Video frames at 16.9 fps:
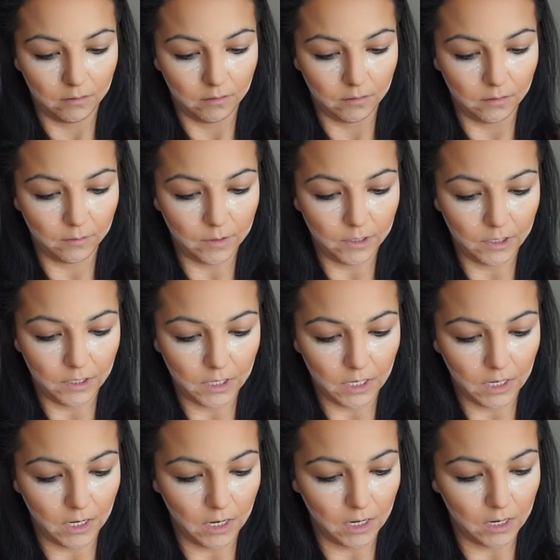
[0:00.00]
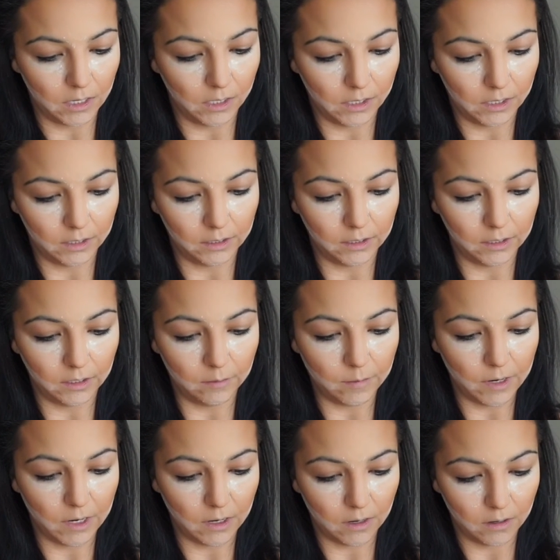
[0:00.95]
I'm just taking a
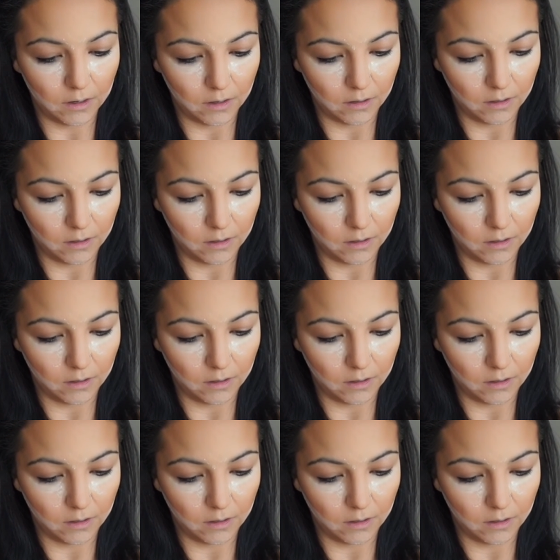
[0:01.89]
Sigma,